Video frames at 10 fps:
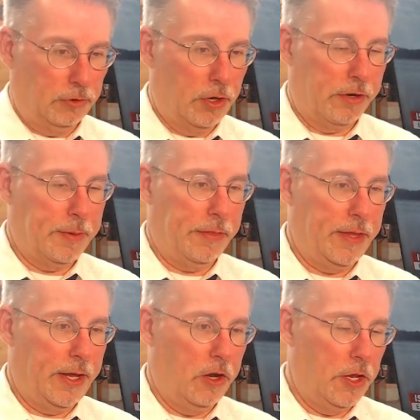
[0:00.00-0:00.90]
Learned about
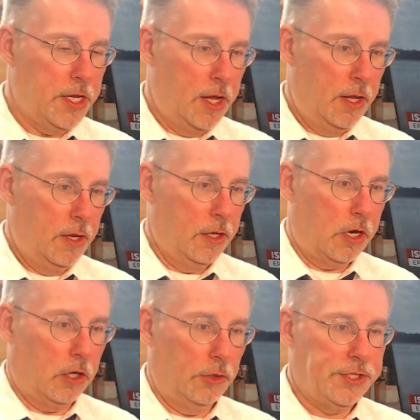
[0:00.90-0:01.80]
that on
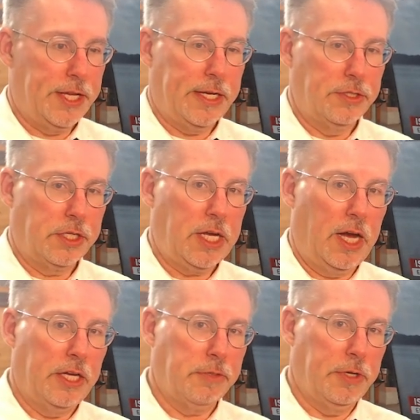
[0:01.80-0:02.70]
Carl Sagan's
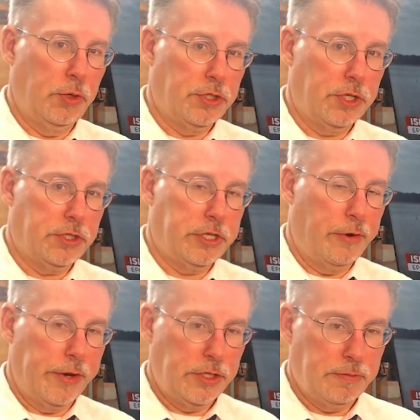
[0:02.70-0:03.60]
Cosmos
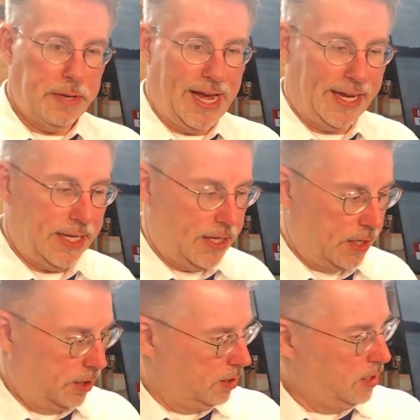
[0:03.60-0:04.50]
series back in